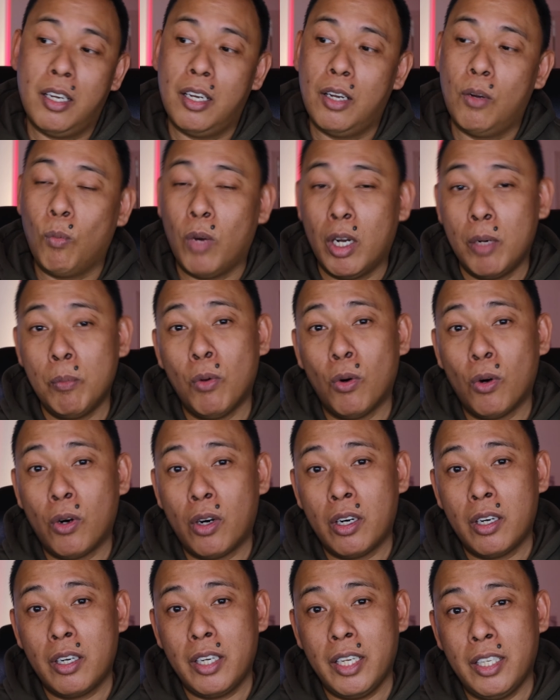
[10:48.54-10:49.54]
One
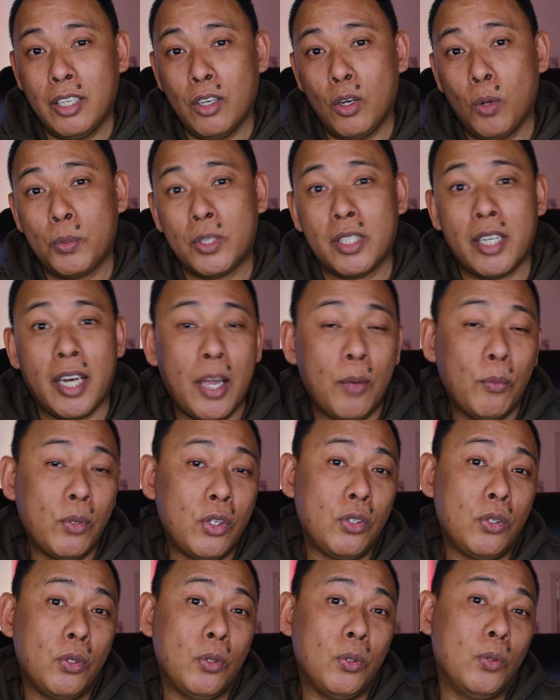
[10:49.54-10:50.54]
More in the hopes that I
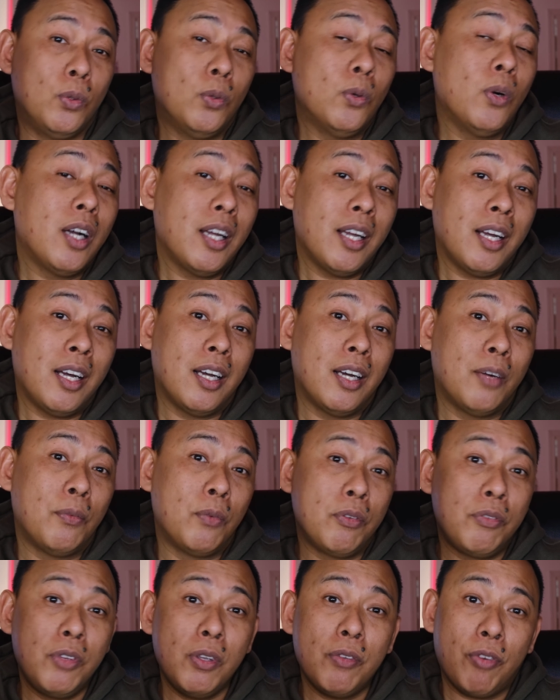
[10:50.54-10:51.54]
would do a
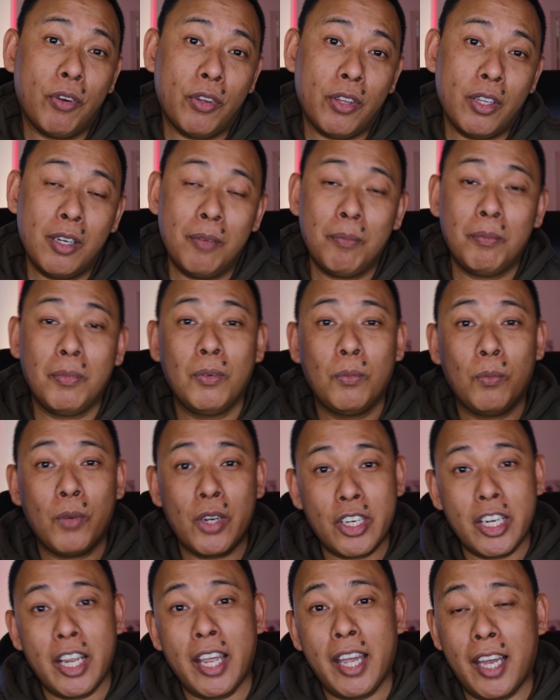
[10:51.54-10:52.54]
review for them,
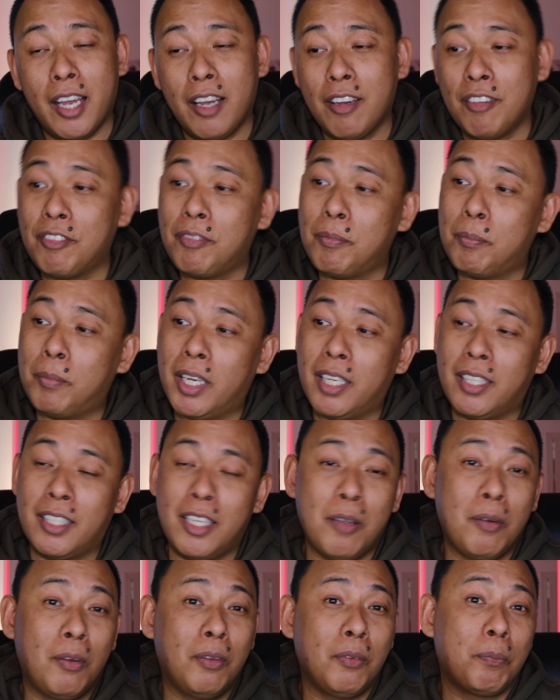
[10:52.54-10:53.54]
which I have, but
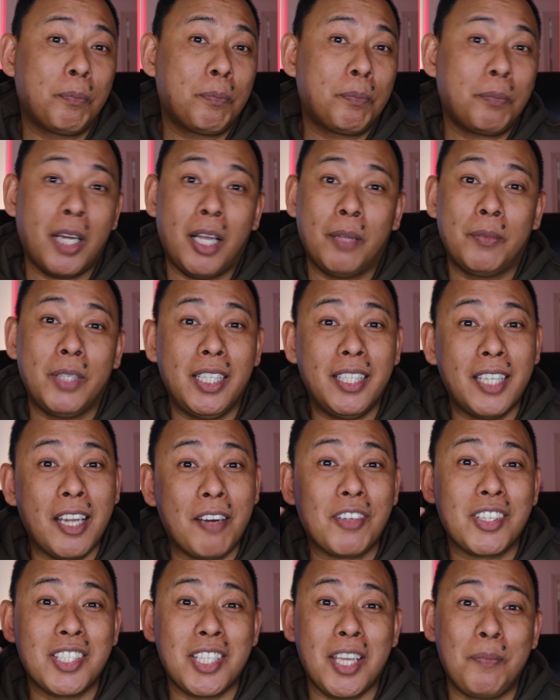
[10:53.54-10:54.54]
they'll probably
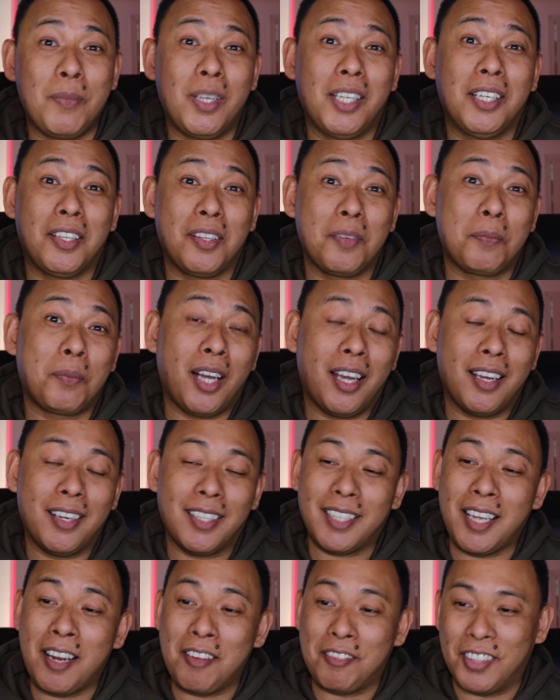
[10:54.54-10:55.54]
never send me another
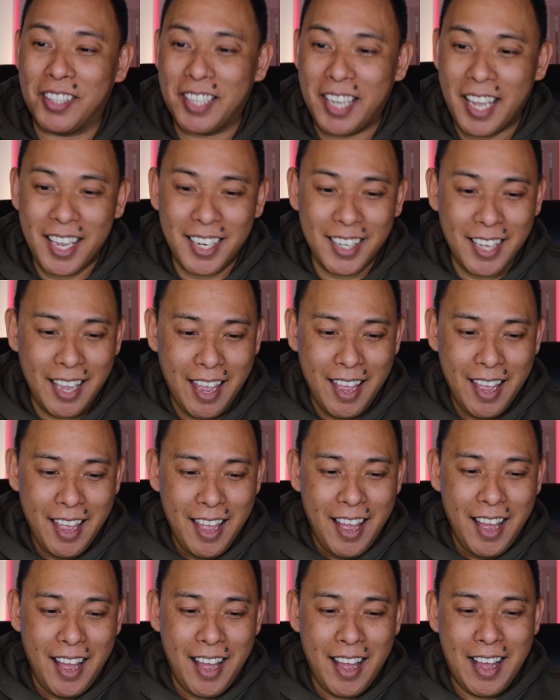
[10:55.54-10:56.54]
product ever again.
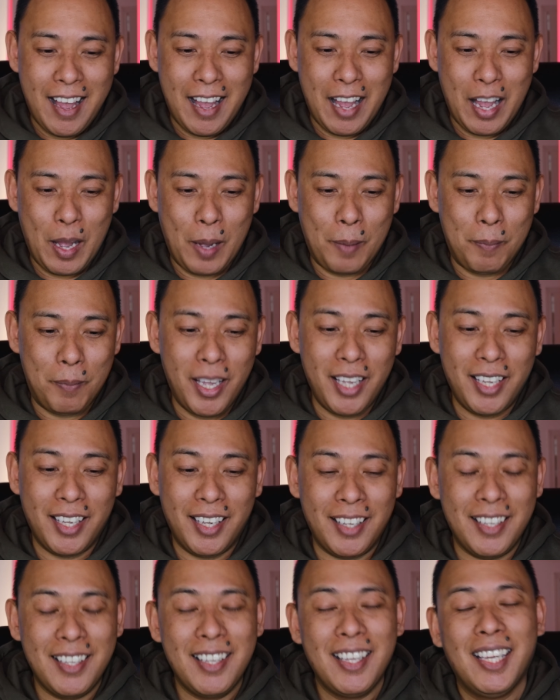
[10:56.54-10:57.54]

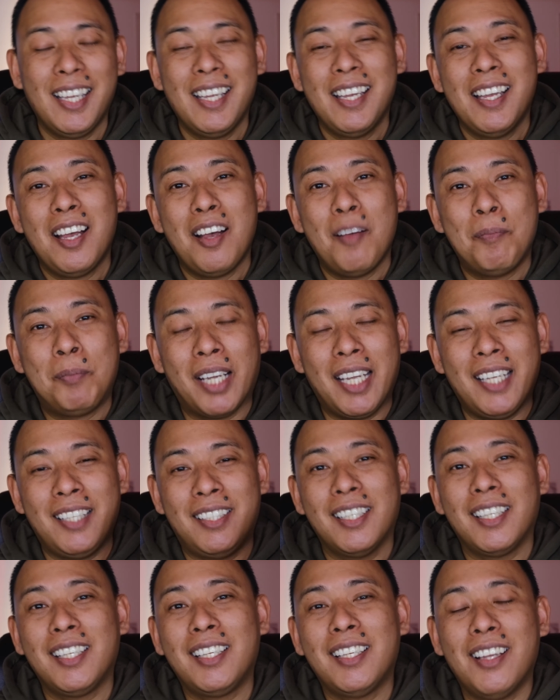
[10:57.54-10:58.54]
But I
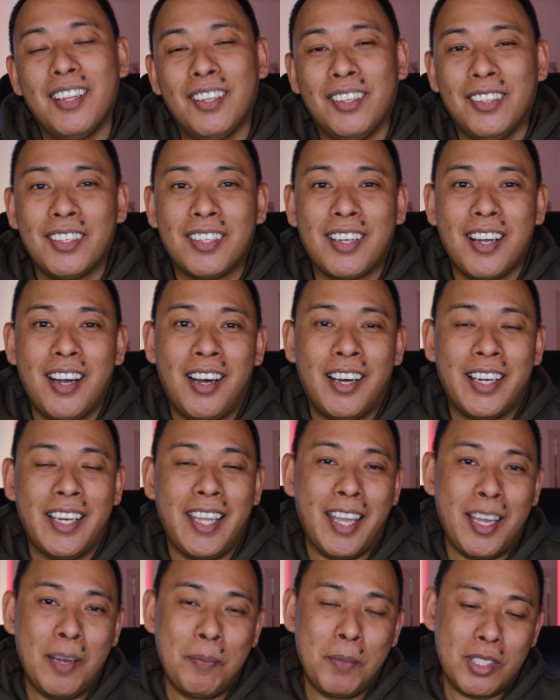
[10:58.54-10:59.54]
did look on
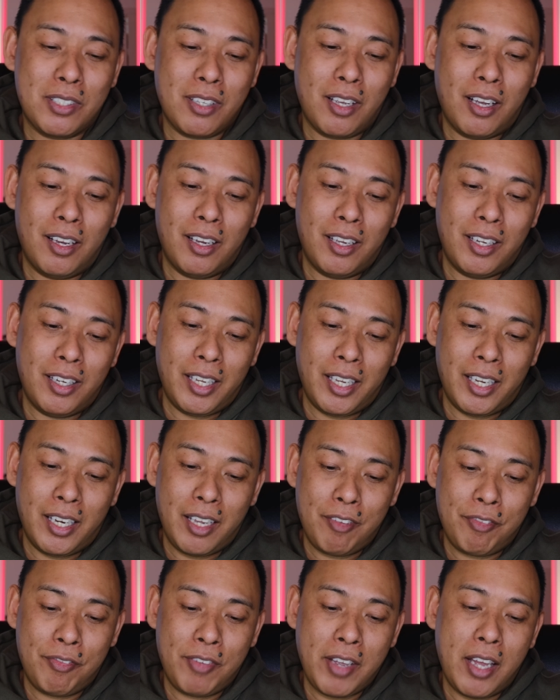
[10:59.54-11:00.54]
Amazon and I
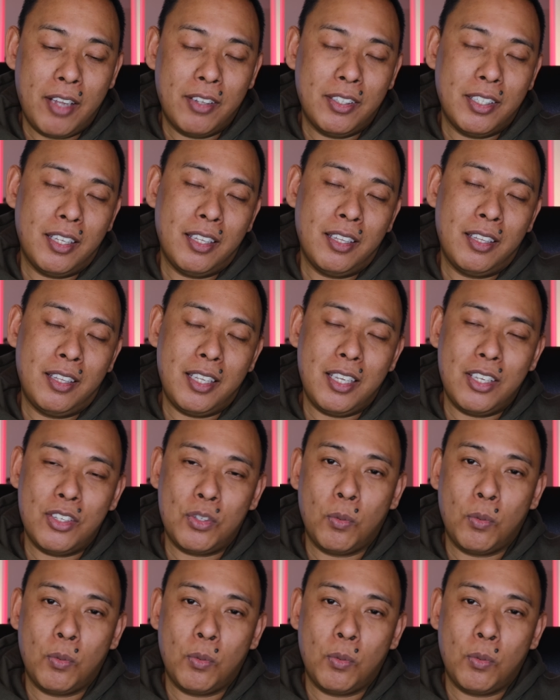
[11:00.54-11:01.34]
found these